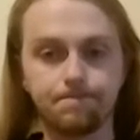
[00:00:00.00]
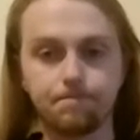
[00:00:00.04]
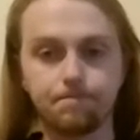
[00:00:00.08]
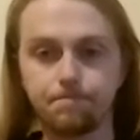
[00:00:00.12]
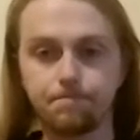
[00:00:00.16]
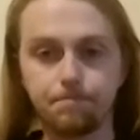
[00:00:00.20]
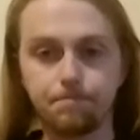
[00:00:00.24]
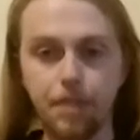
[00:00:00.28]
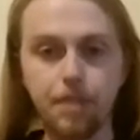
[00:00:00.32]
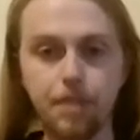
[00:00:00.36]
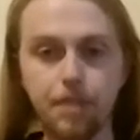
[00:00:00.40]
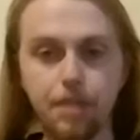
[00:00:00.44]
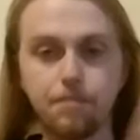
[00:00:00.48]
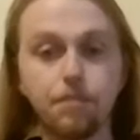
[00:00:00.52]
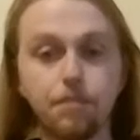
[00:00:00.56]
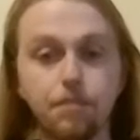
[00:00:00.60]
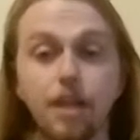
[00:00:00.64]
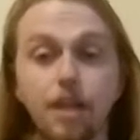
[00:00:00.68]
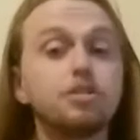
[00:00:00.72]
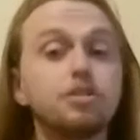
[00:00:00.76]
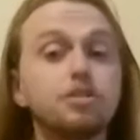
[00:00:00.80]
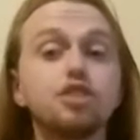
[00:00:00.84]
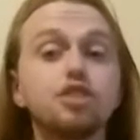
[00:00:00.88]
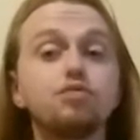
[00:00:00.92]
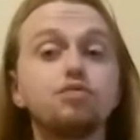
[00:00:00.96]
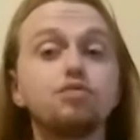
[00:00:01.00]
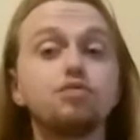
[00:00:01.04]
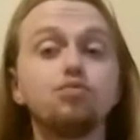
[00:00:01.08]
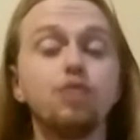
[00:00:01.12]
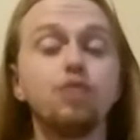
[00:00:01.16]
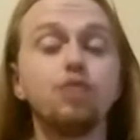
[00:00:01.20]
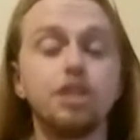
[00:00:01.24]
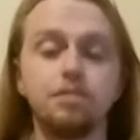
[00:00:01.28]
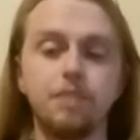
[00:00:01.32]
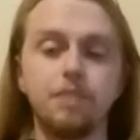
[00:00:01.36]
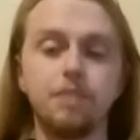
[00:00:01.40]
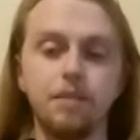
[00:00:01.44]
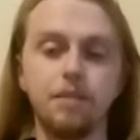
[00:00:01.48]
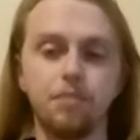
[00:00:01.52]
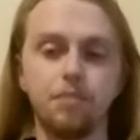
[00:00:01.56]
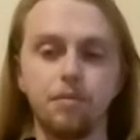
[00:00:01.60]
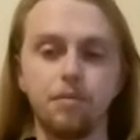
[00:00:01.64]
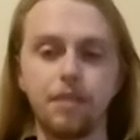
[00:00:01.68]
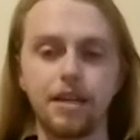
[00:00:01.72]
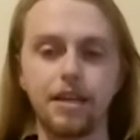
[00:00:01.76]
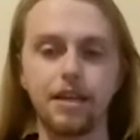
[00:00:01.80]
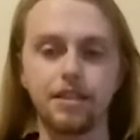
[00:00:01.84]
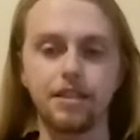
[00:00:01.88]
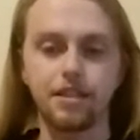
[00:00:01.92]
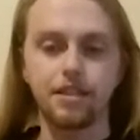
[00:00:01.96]
people like just rich people
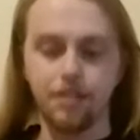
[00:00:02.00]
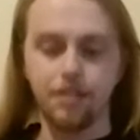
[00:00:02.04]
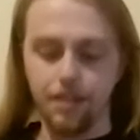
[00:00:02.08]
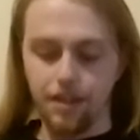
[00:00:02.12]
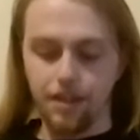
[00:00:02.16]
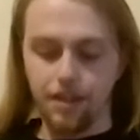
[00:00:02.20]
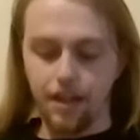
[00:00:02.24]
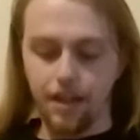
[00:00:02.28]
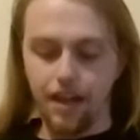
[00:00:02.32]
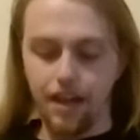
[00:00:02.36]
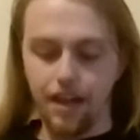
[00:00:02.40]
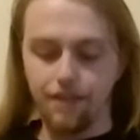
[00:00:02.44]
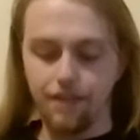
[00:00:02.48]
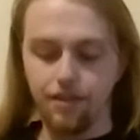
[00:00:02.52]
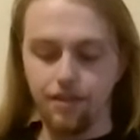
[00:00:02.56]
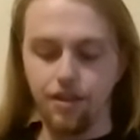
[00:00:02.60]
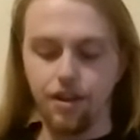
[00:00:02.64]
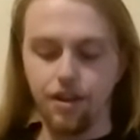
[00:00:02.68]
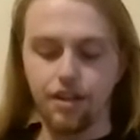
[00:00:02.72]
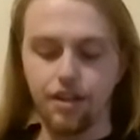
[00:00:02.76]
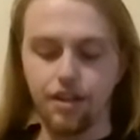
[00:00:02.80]
basically that have a lot of